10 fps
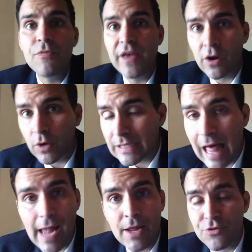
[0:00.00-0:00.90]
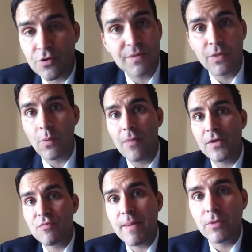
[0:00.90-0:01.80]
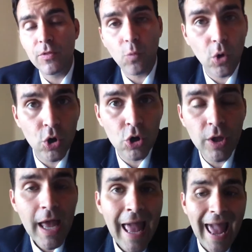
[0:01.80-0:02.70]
Their clients are some of the wealthiest people in the world,